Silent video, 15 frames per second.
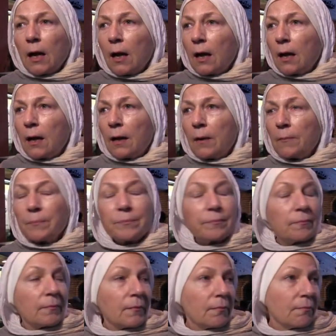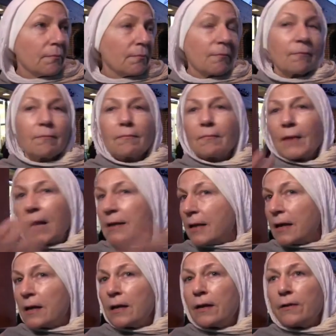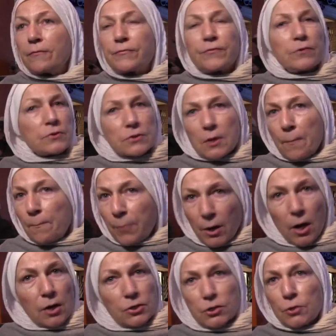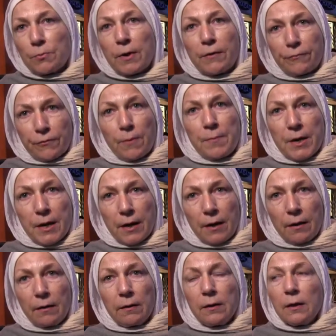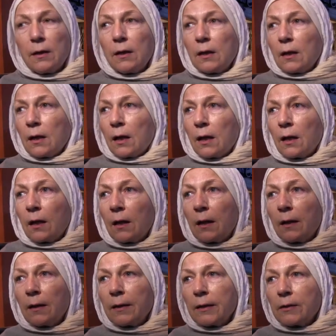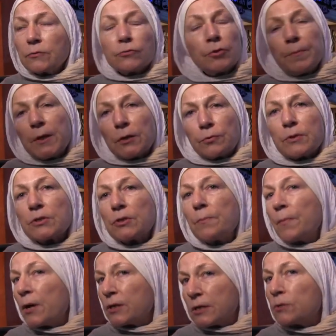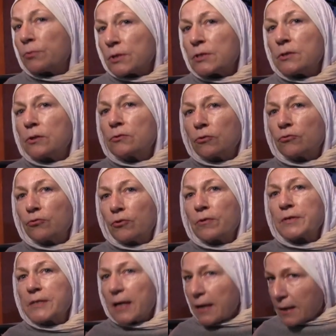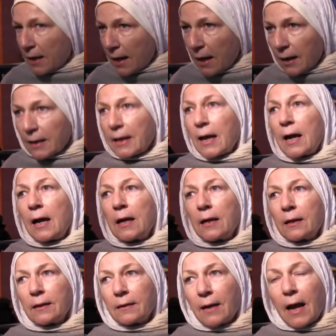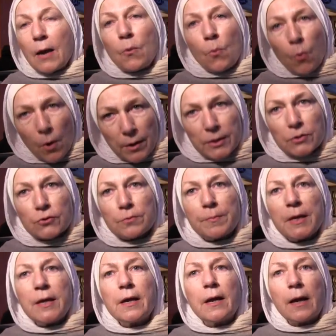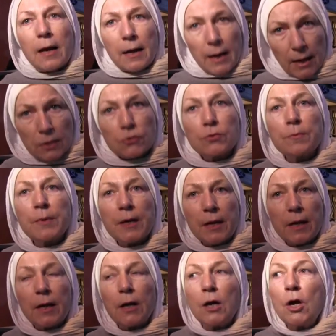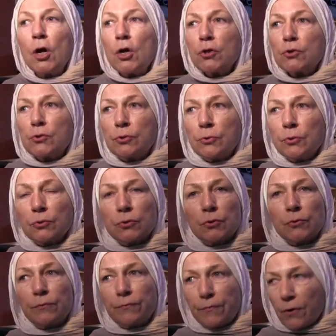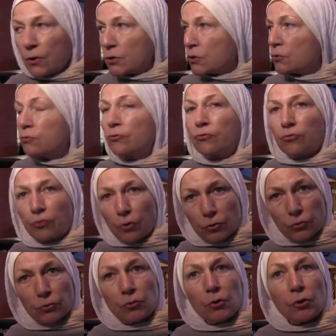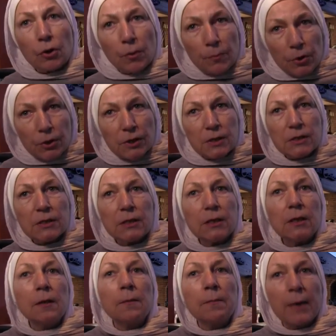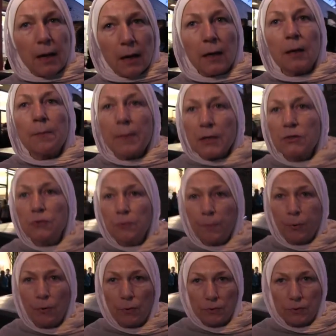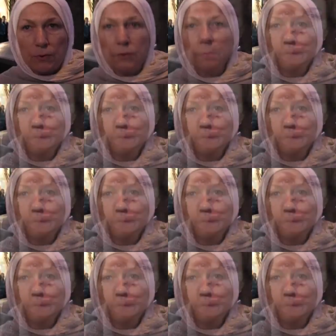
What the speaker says: and I live some blocks away from here, to me it was a must, it was not a choice. I wanted to be here, I had to be here to voice, to show to the community my support.